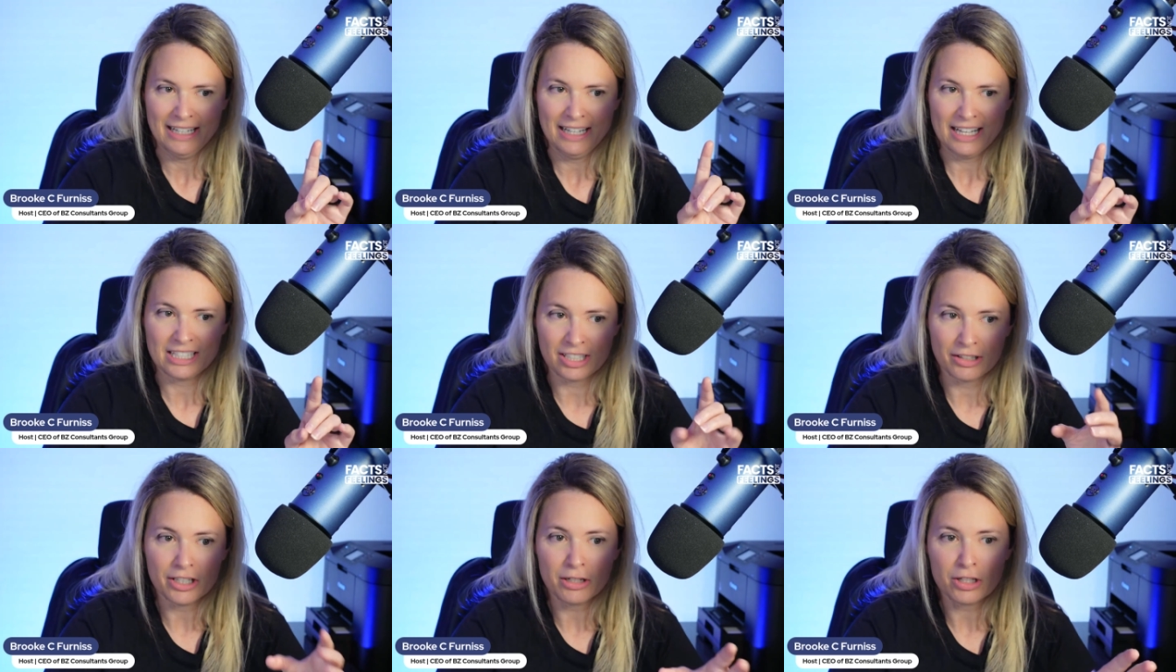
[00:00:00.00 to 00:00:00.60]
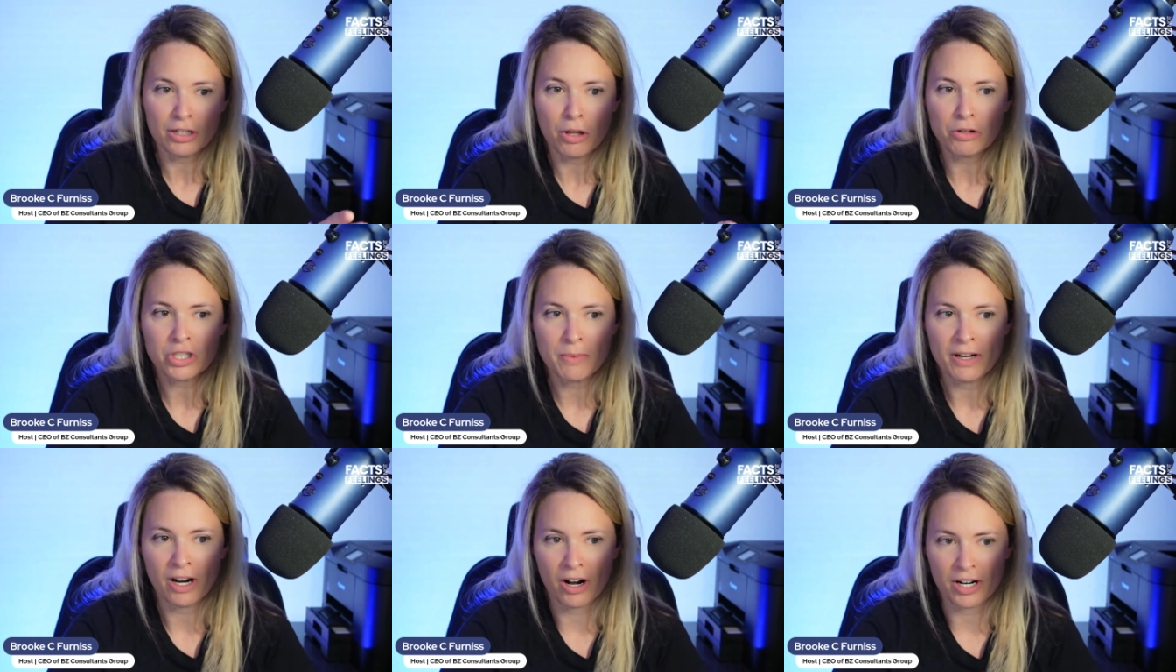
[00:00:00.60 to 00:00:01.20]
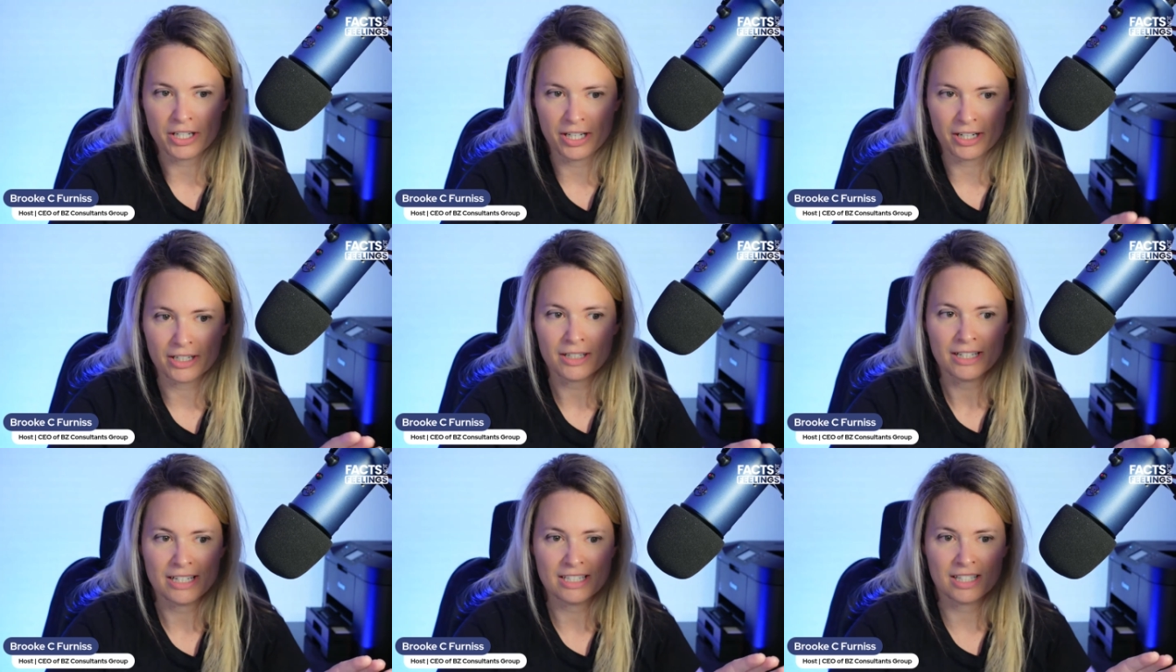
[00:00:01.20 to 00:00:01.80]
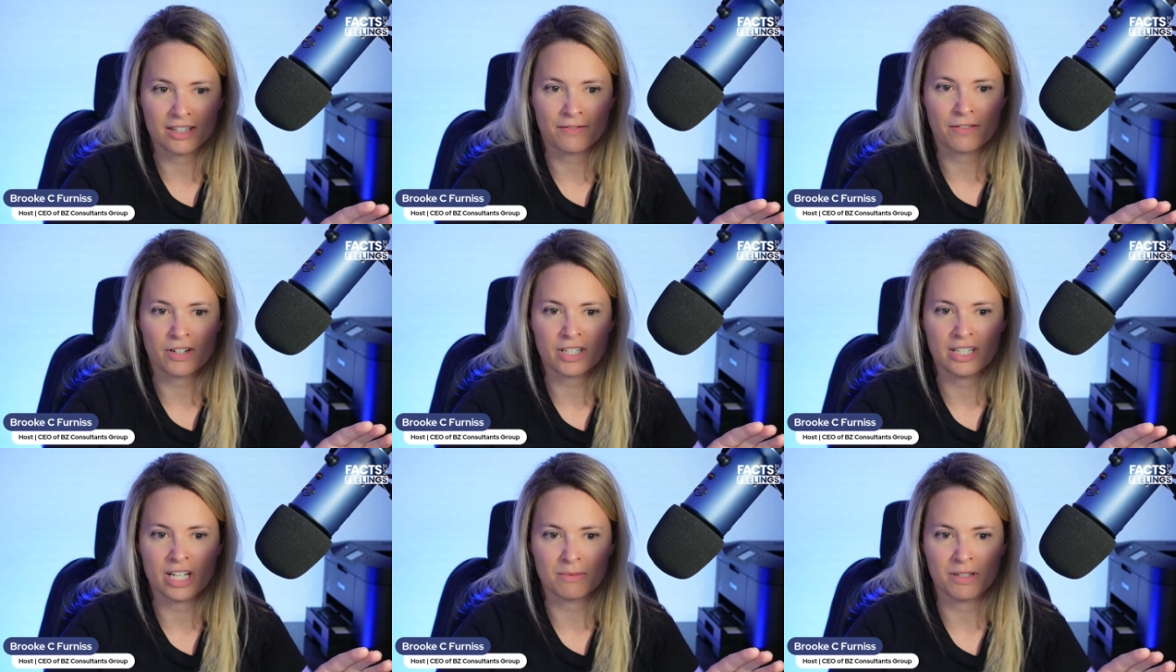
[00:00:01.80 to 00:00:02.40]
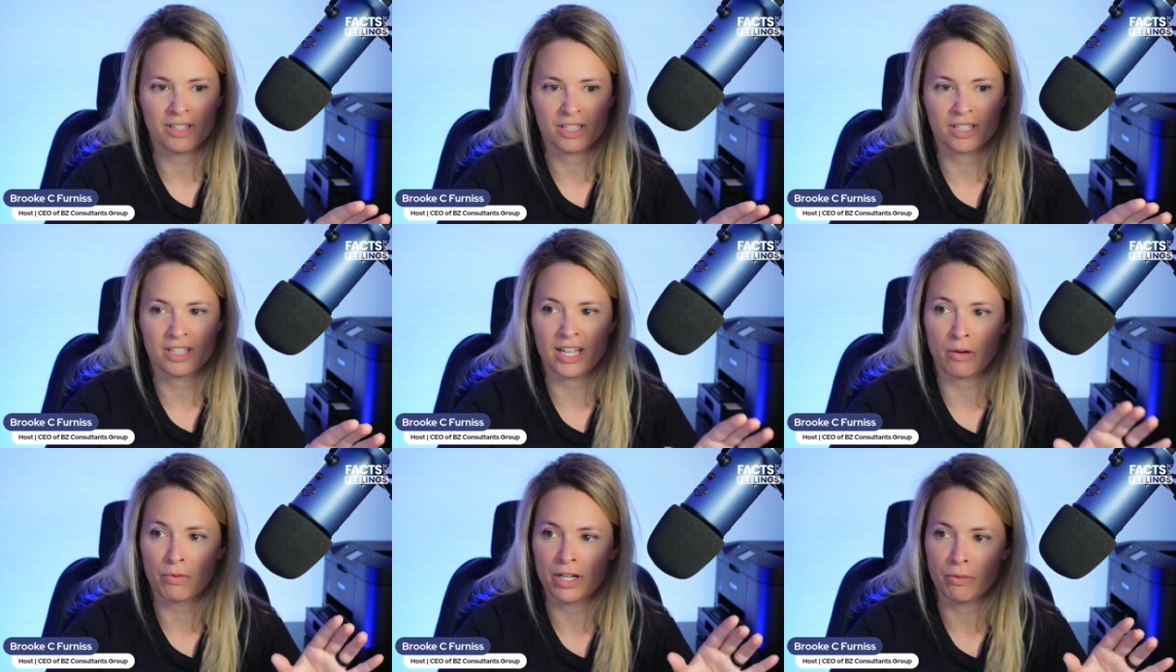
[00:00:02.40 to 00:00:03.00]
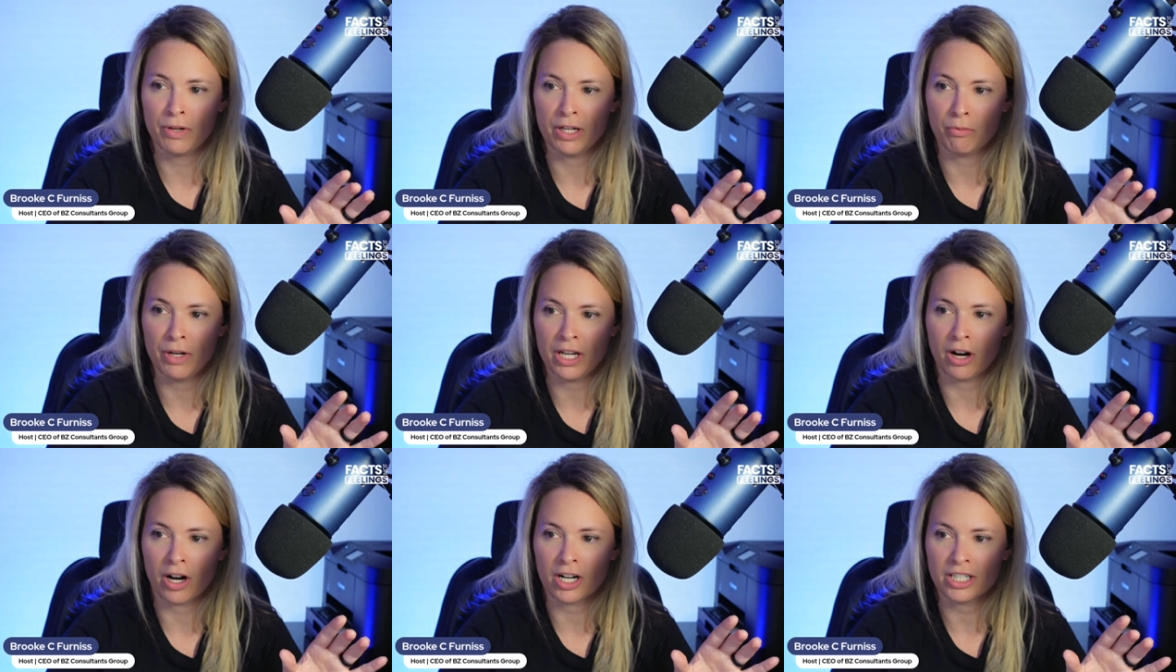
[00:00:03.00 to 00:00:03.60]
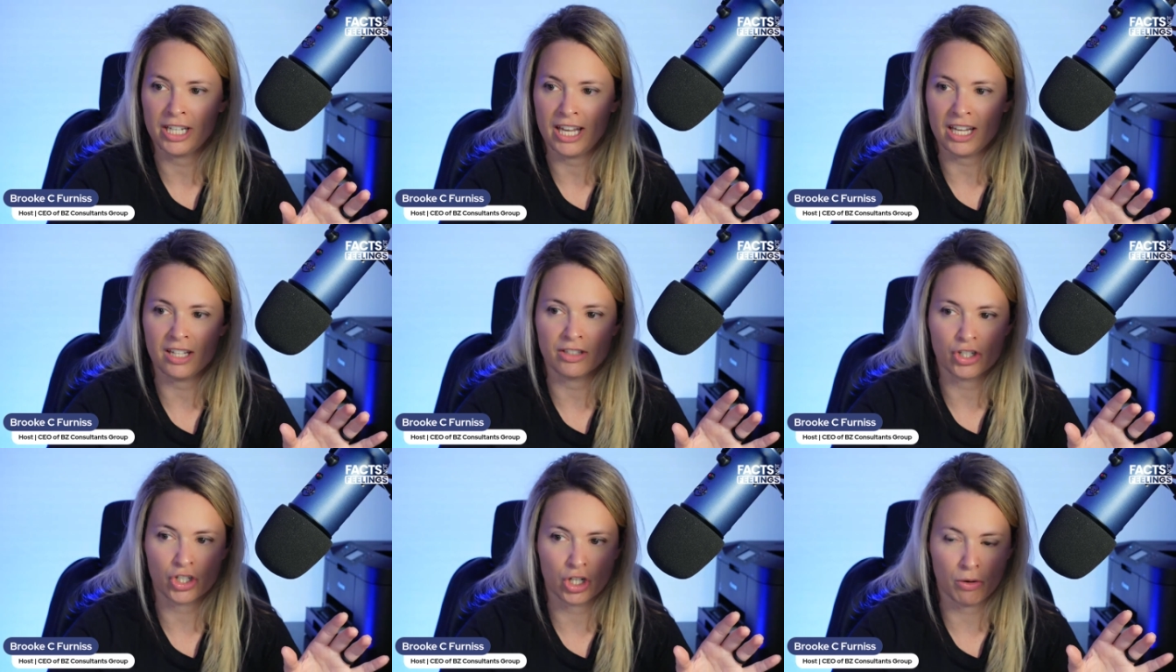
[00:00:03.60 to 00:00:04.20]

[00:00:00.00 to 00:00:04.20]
it's a little close to my heart here, is that the first announcement is that we are taking the show